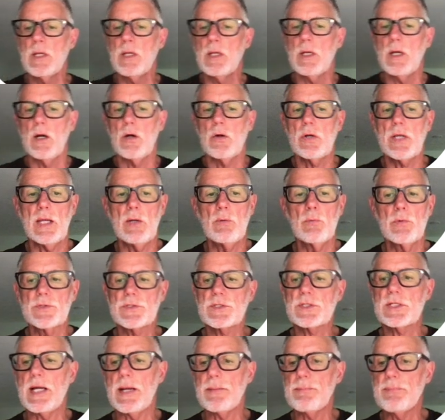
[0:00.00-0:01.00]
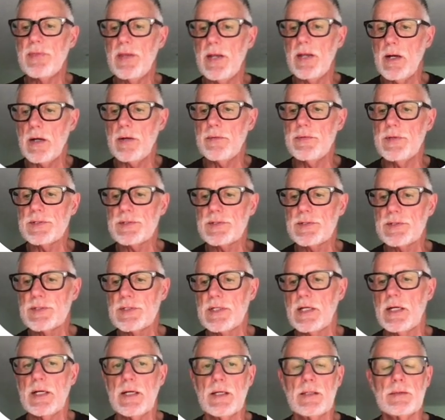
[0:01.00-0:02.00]
Okay, we'll stop there. This is
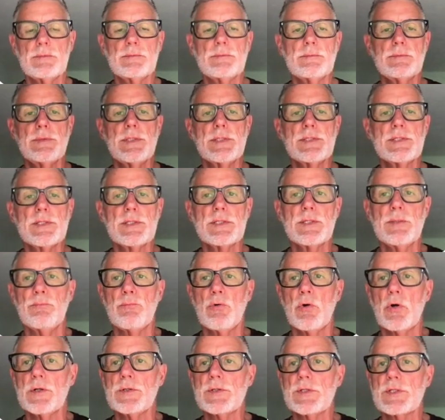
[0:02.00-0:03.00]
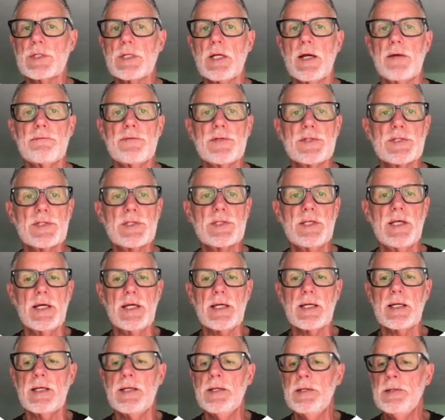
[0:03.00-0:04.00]
important stuff. It's
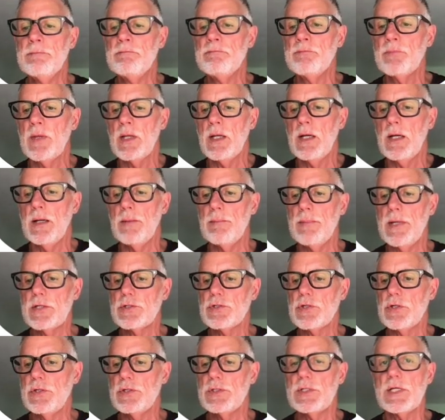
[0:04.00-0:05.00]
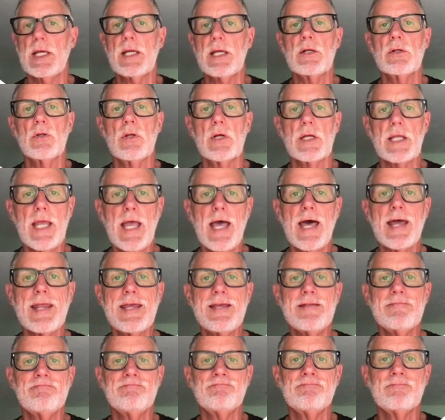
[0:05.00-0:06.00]
thick. Make sure you take a look at
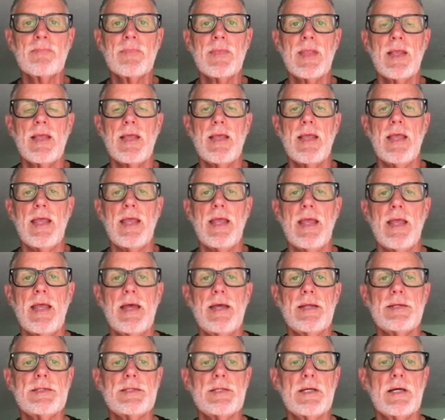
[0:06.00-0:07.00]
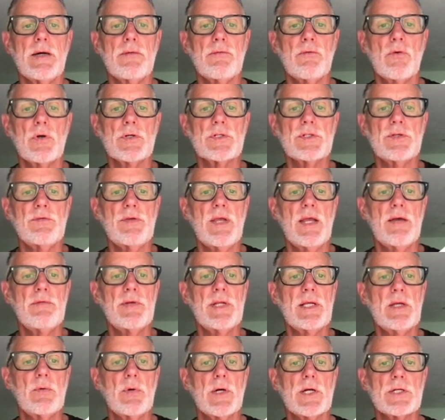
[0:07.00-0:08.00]
it. And of course, if you have any
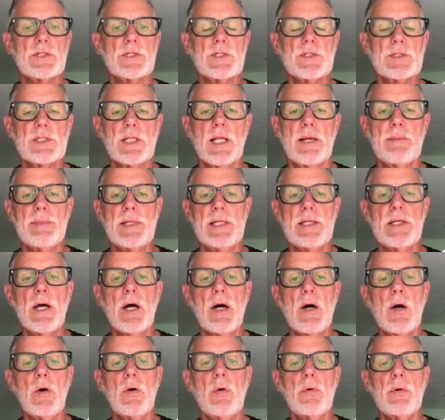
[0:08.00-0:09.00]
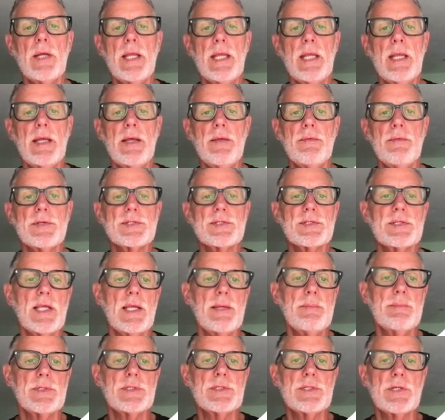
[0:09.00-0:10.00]
questions, let me know. And the same
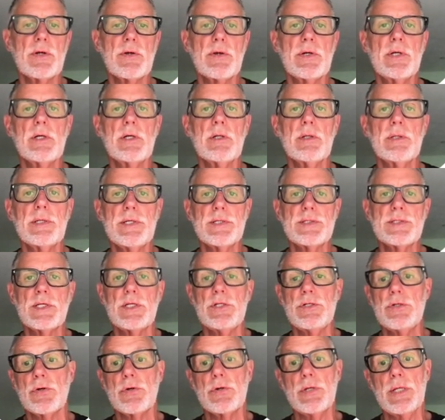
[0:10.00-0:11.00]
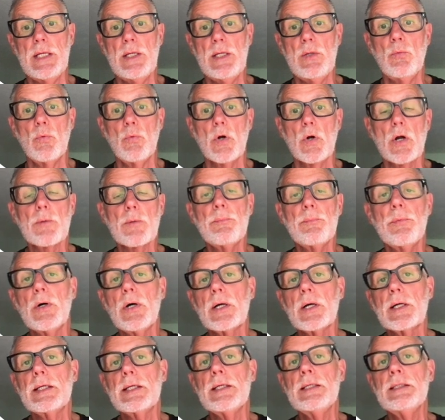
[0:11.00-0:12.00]
material is in your
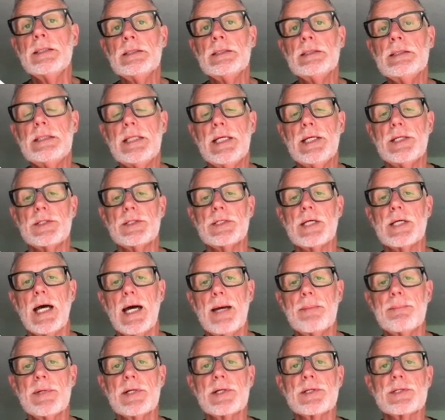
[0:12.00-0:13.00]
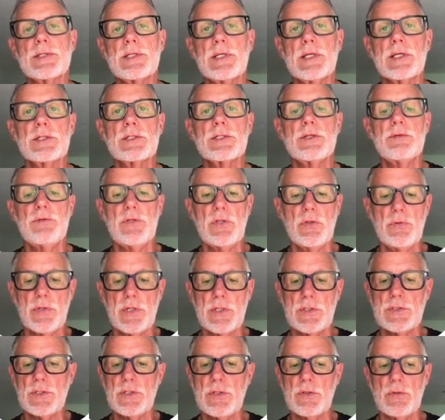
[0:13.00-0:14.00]
e-workbook in topic 6 of
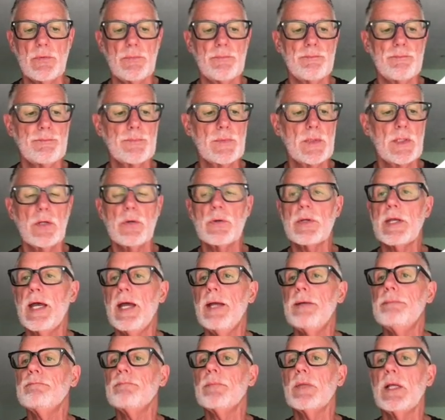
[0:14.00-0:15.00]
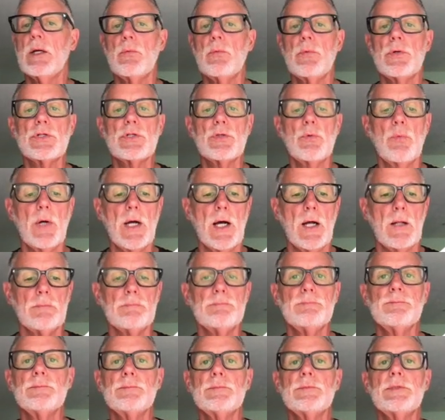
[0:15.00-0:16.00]
Unit 2. Okay? I wish you well.
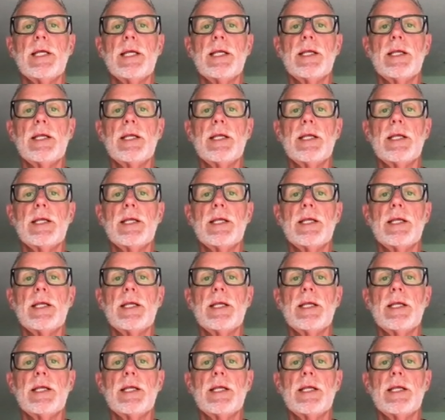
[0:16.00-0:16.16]
Take